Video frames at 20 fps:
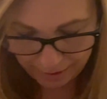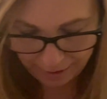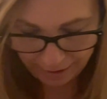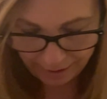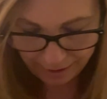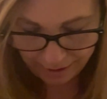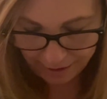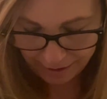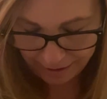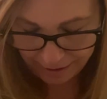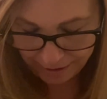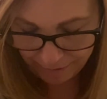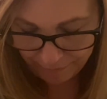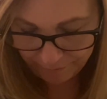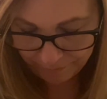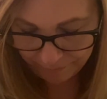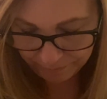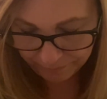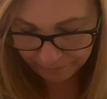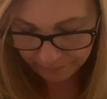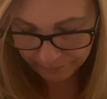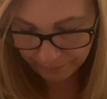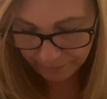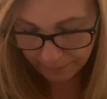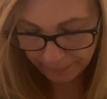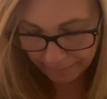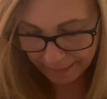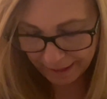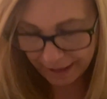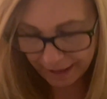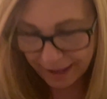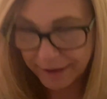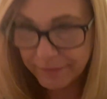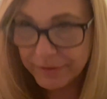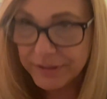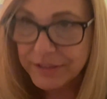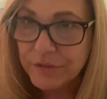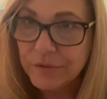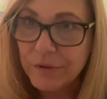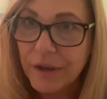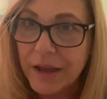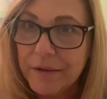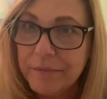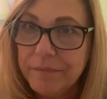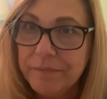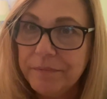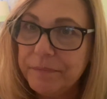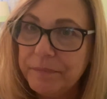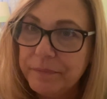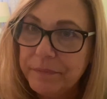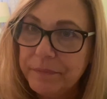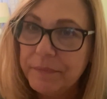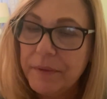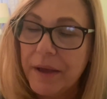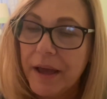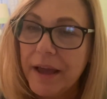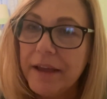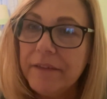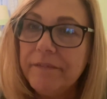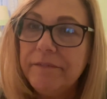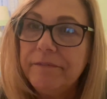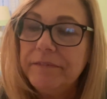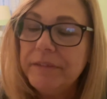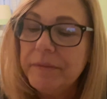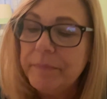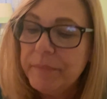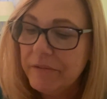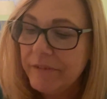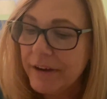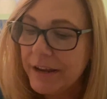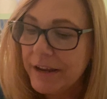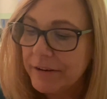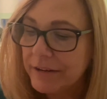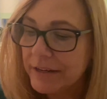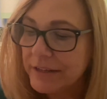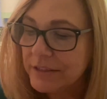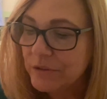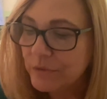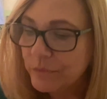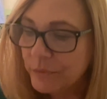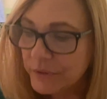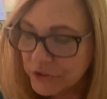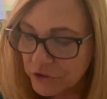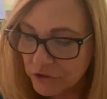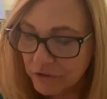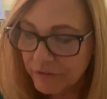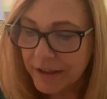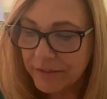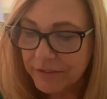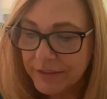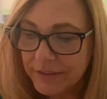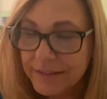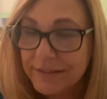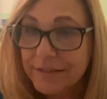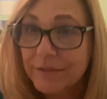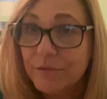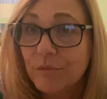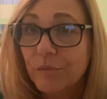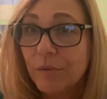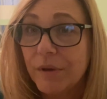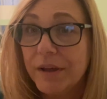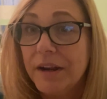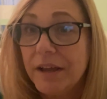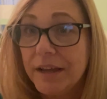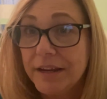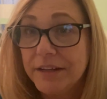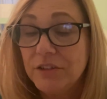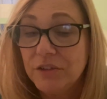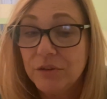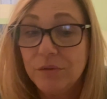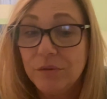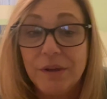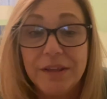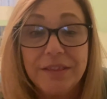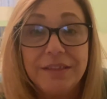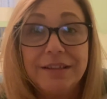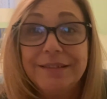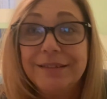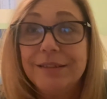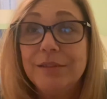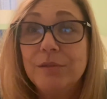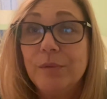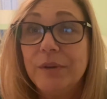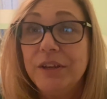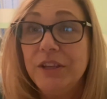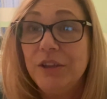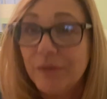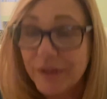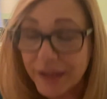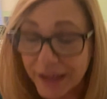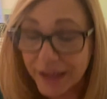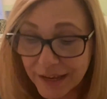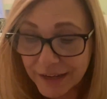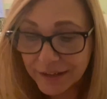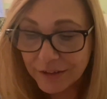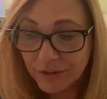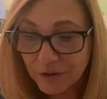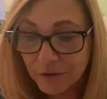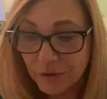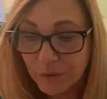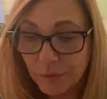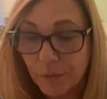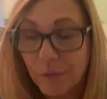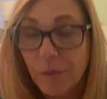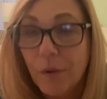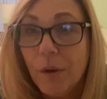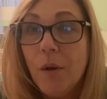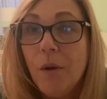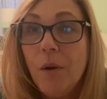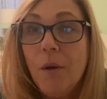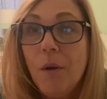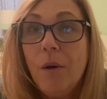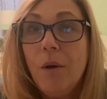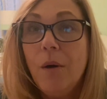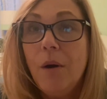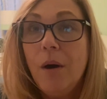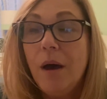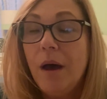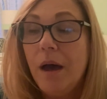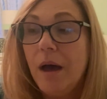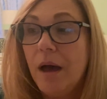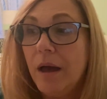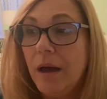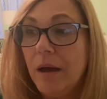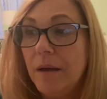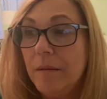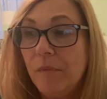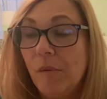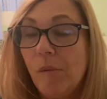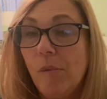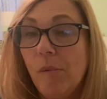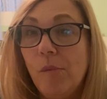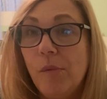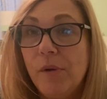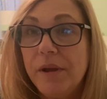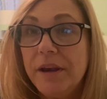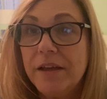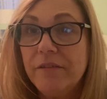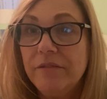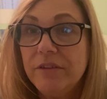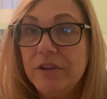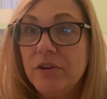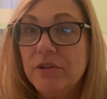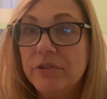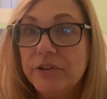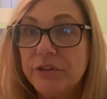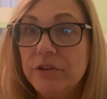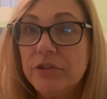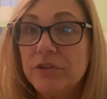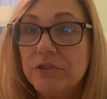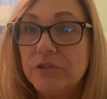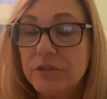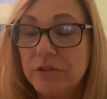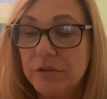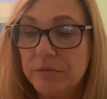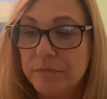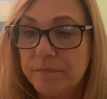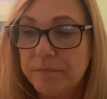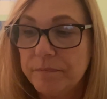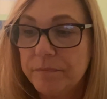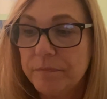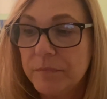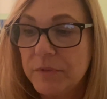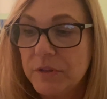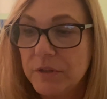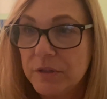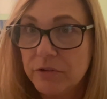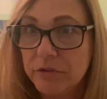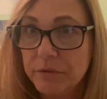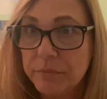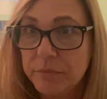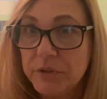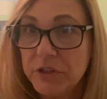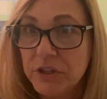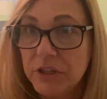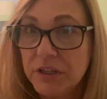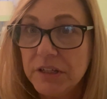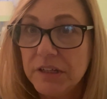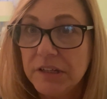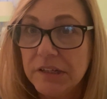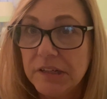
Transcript: Um, I was, um, I flip it around. I switch it around. This is what I do, and this is what you can do um, whenever your your subscription